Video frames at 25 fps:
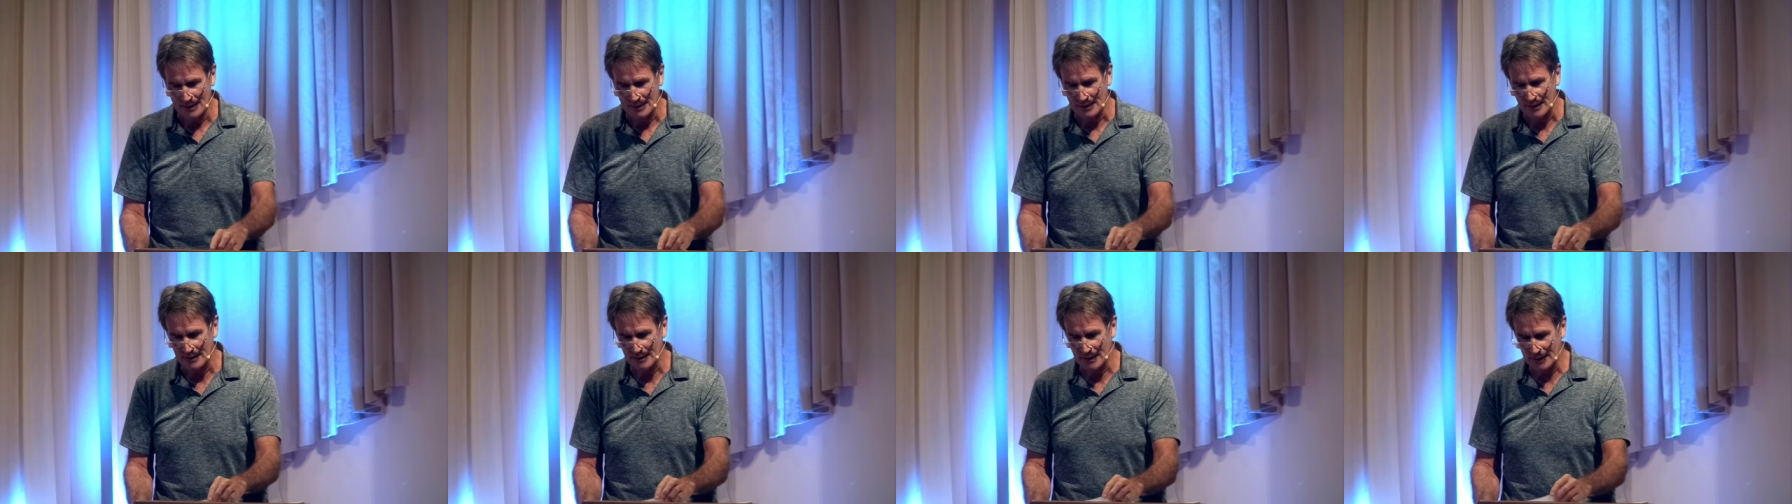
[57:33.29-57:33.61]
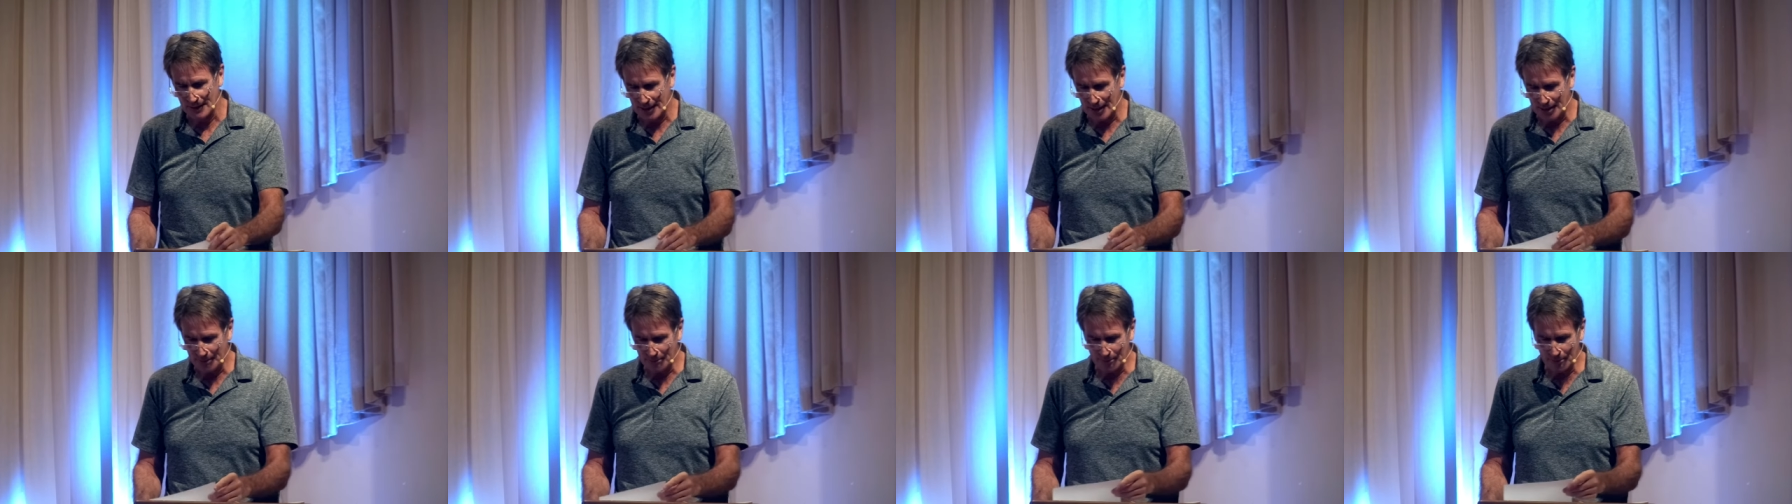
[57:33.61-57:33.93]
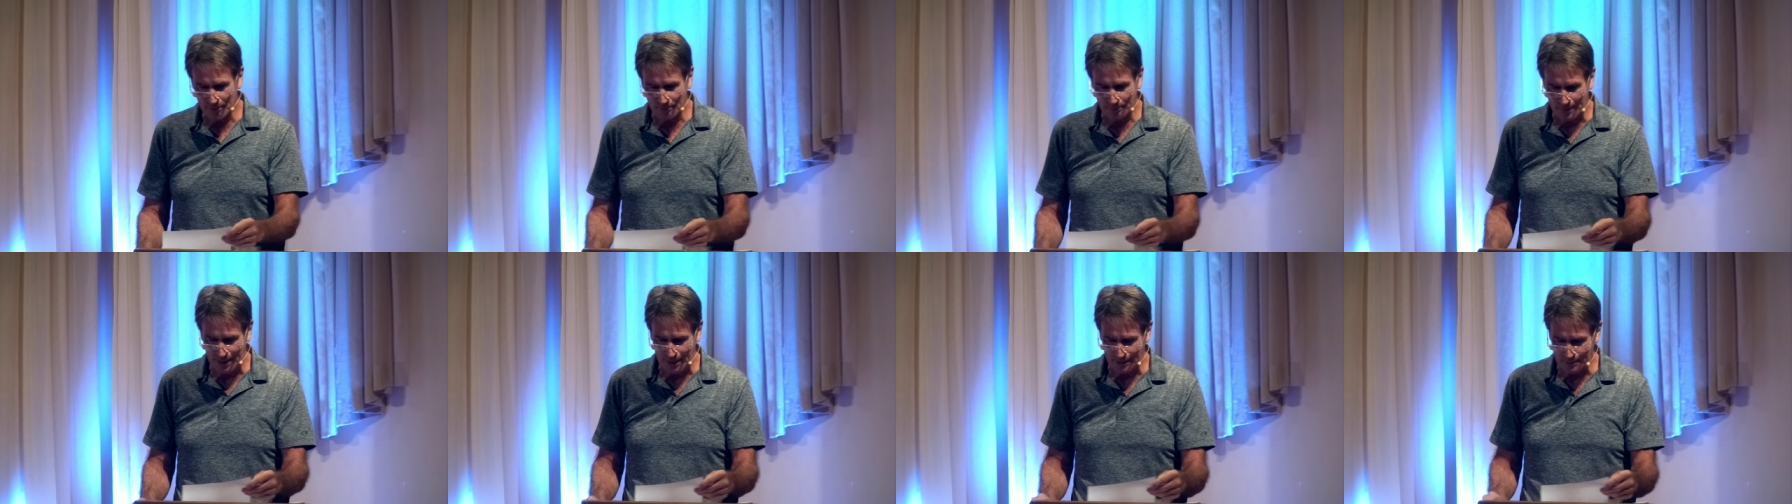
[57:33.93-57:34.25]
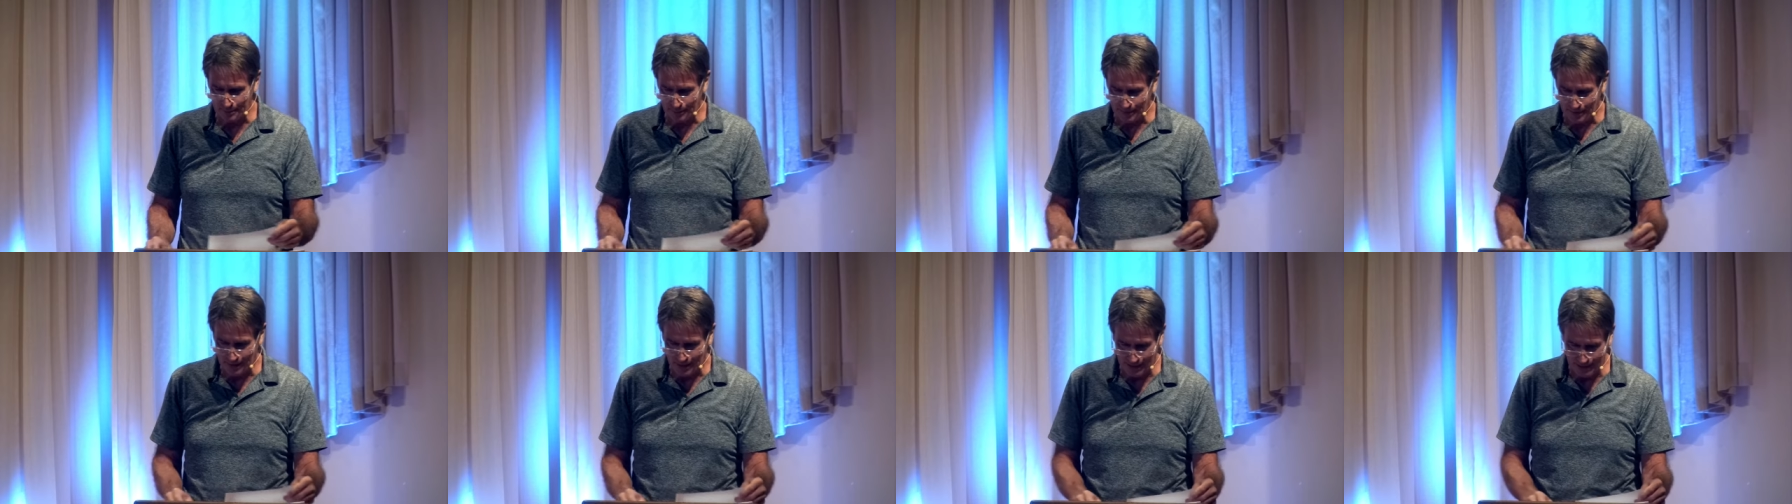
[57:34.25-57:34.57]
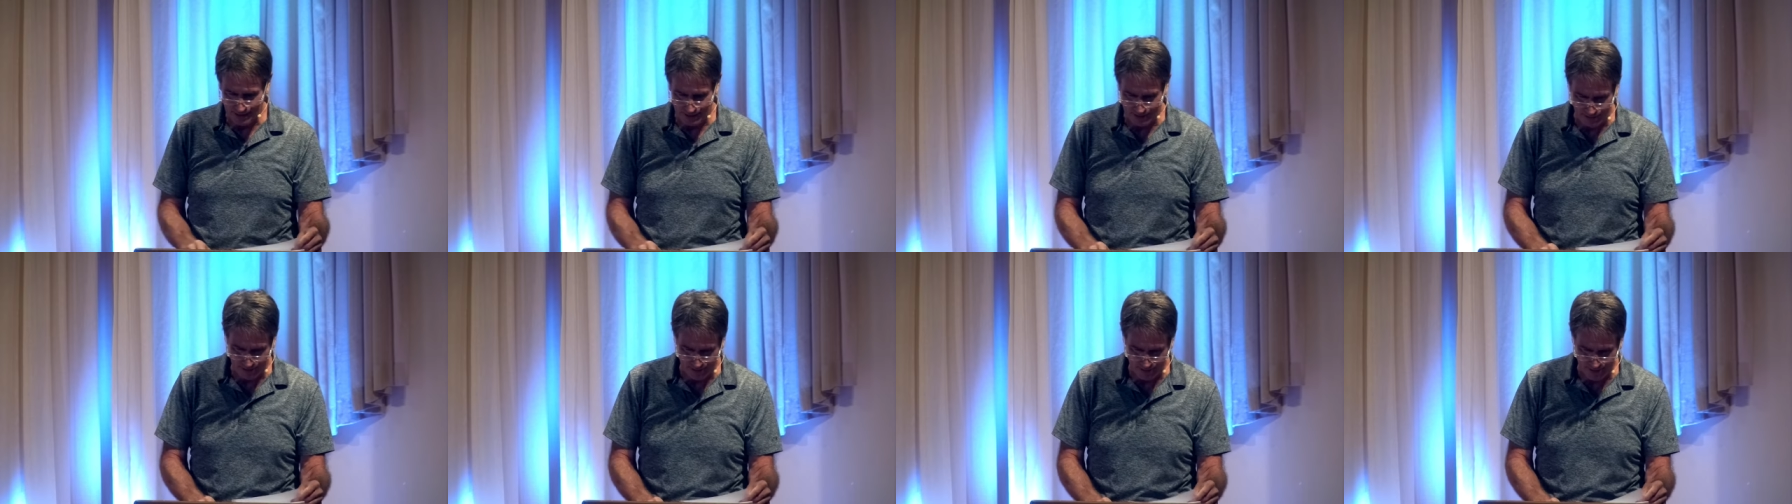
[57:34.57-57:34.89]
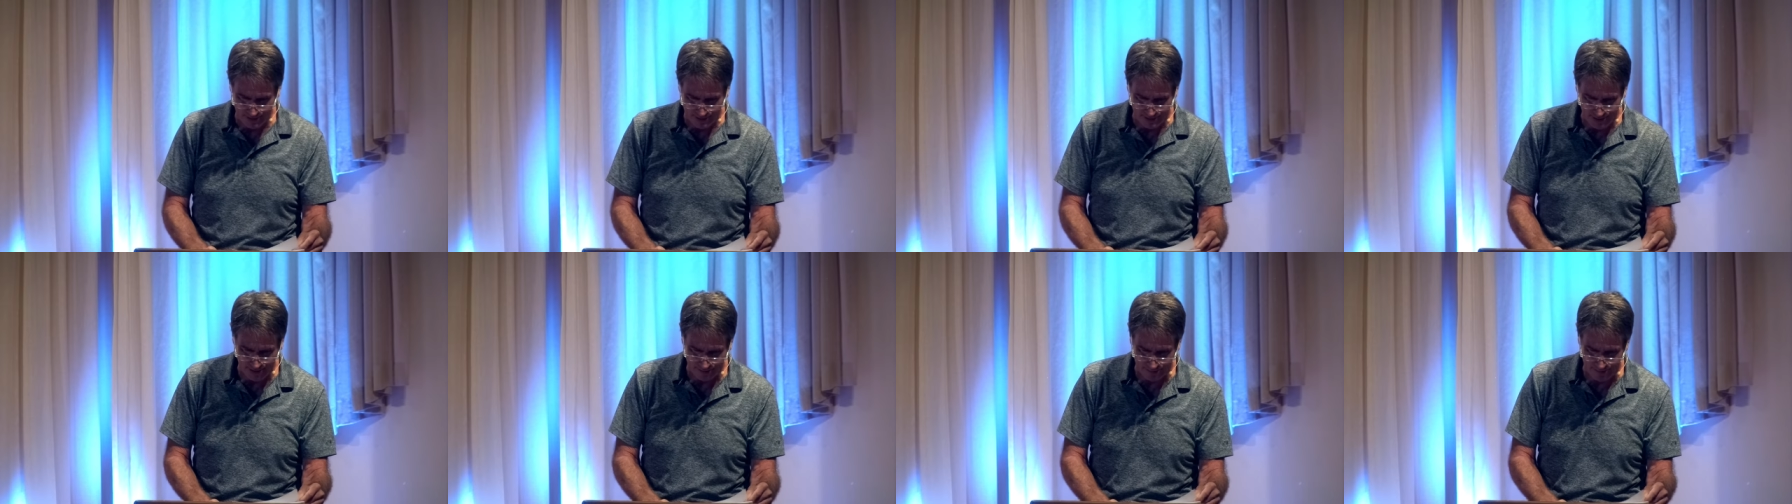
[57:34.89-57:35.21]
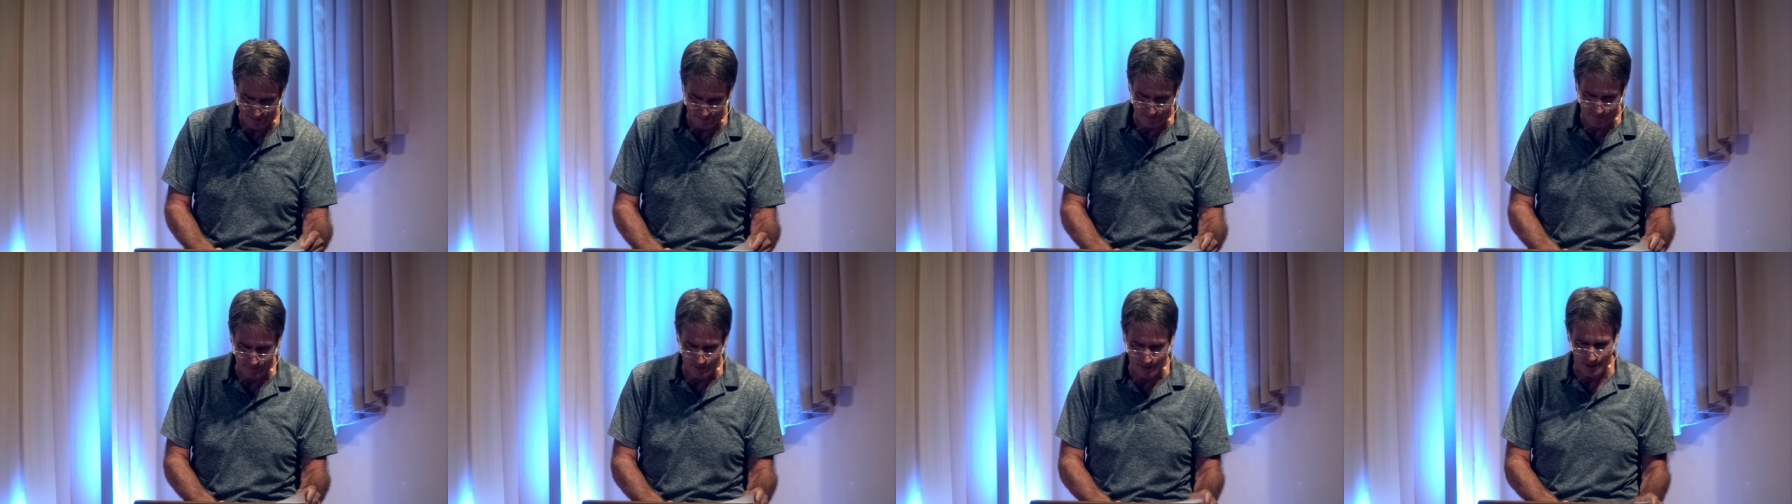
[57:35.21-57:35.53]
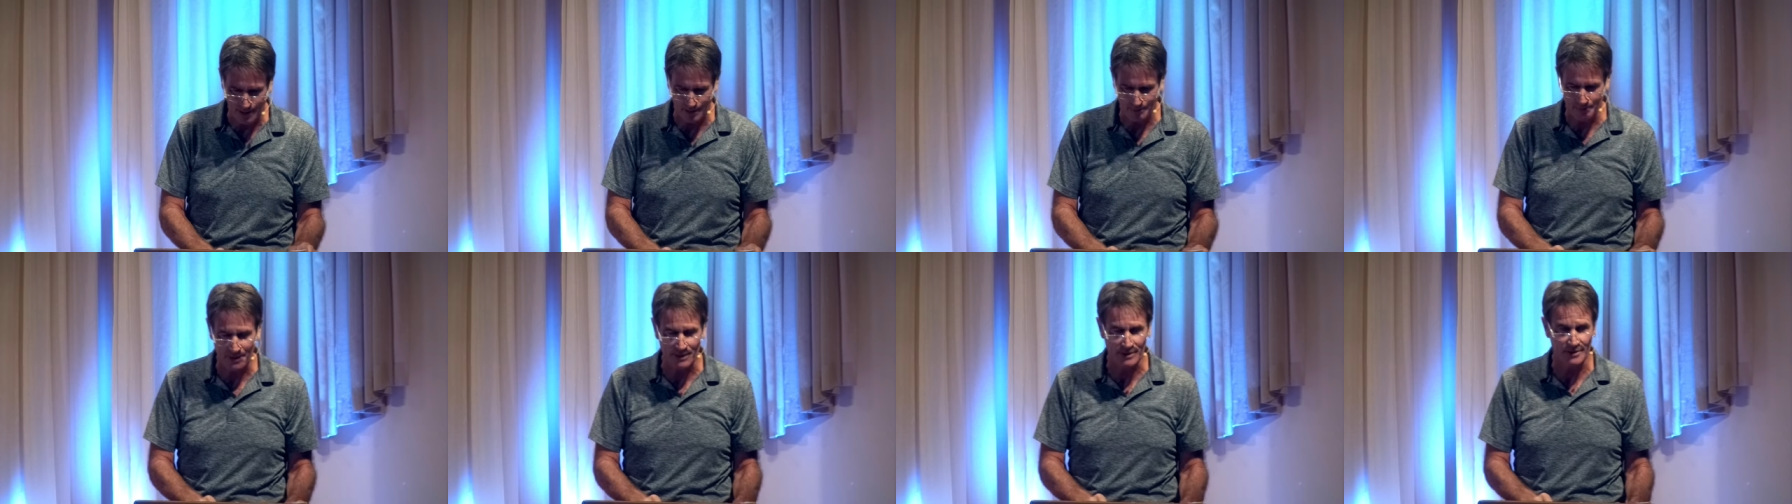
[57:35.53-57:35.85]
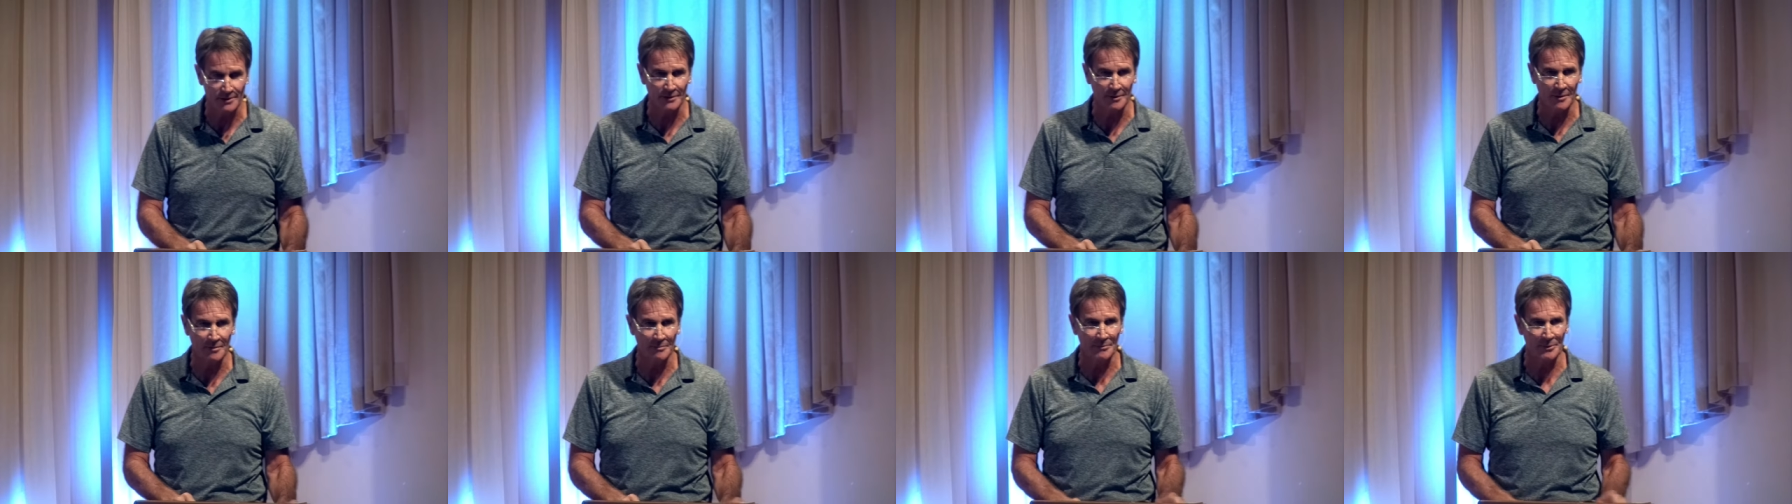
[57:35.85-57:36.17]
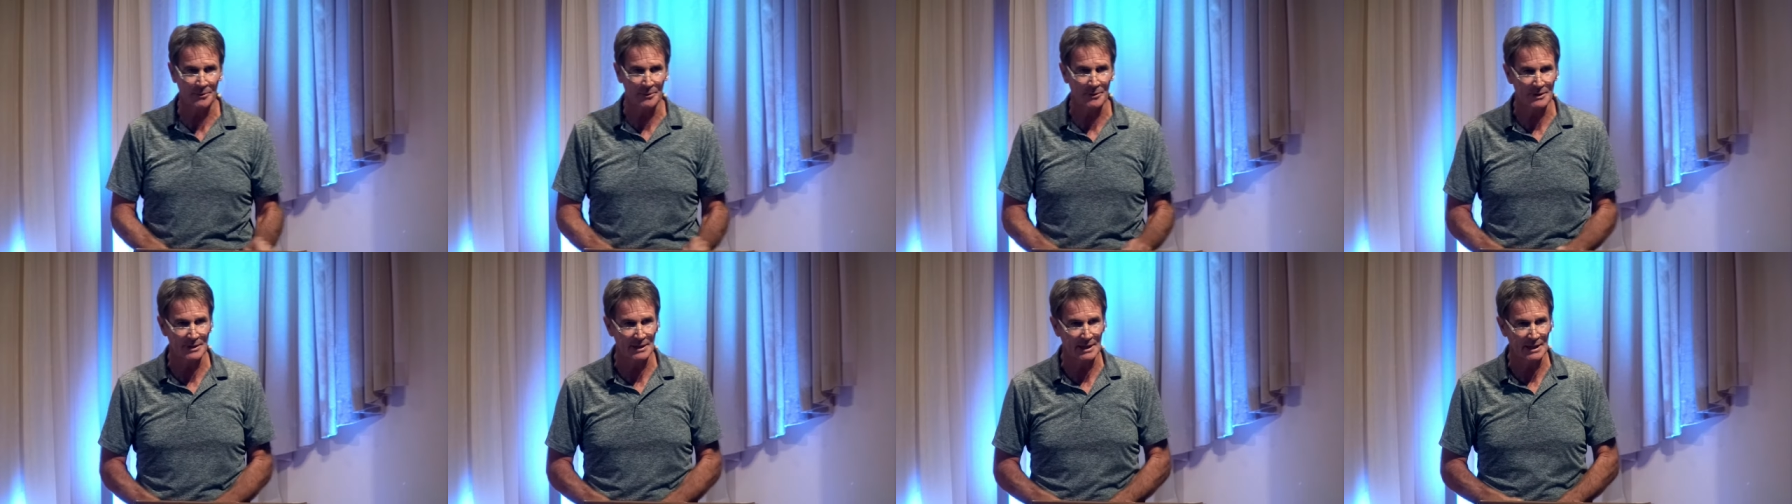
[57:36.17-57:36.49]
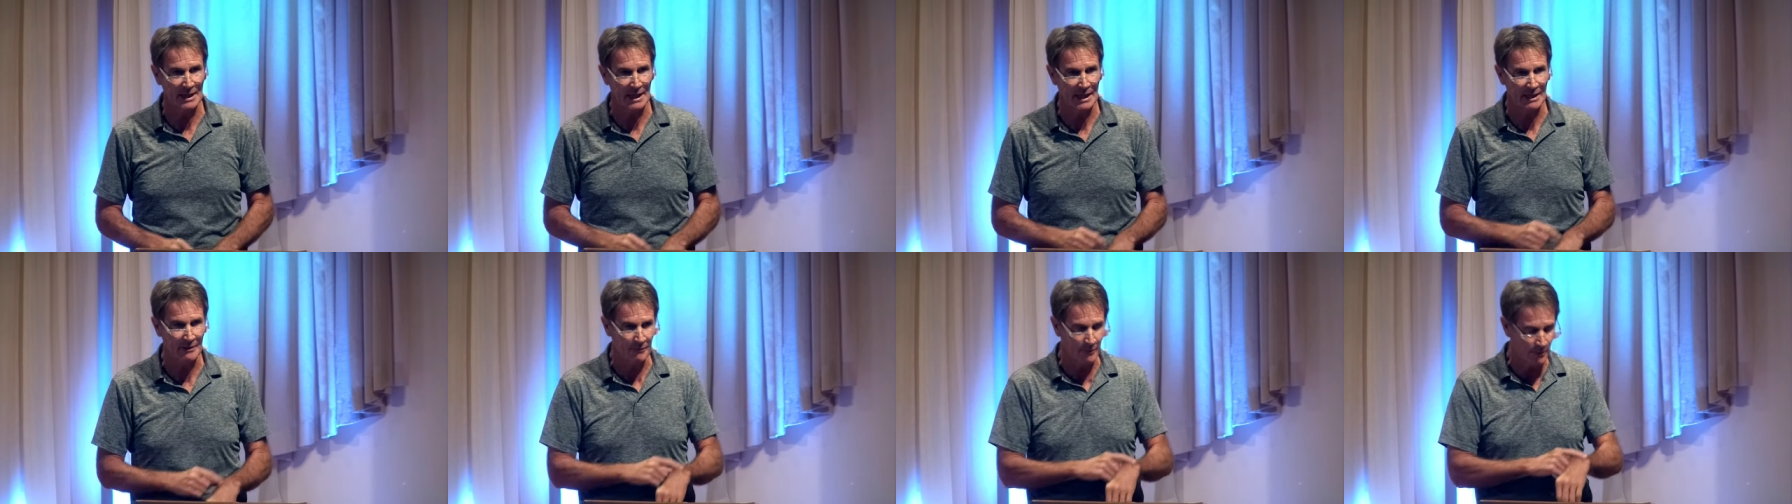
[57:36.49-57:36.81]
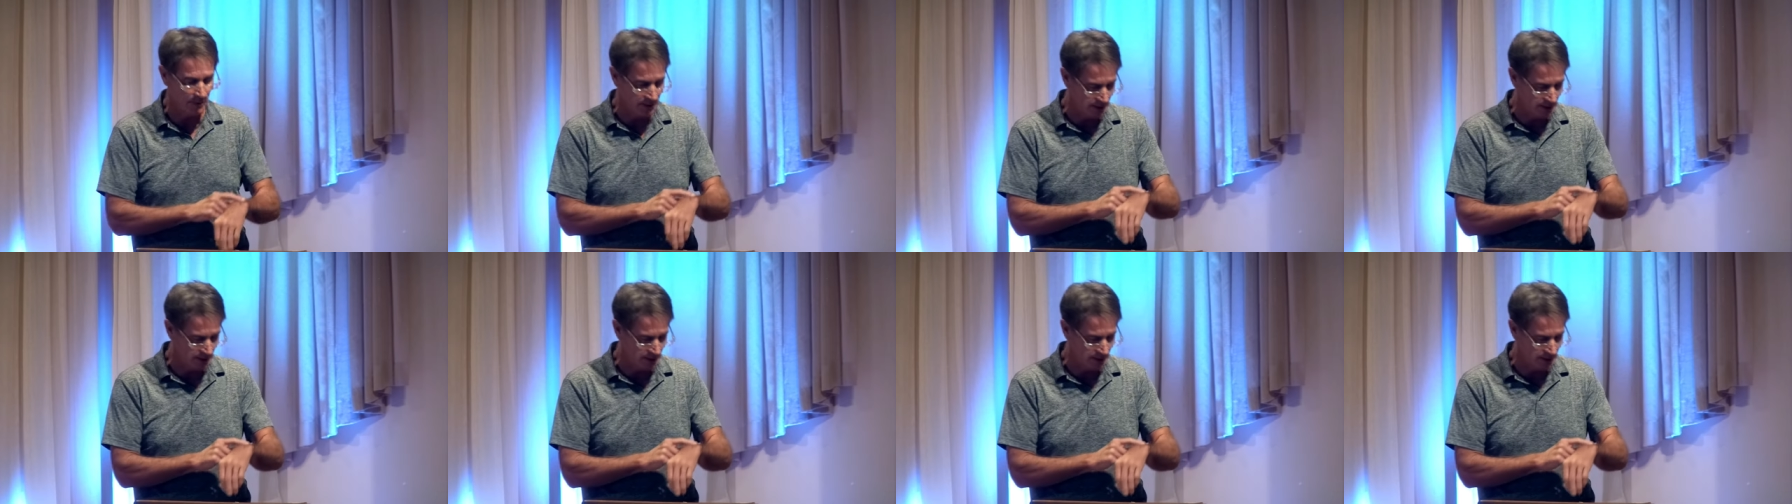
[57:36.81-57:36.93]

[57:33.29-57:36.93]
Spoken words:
Now, the Hebrew people had a concept of time that's so important to get.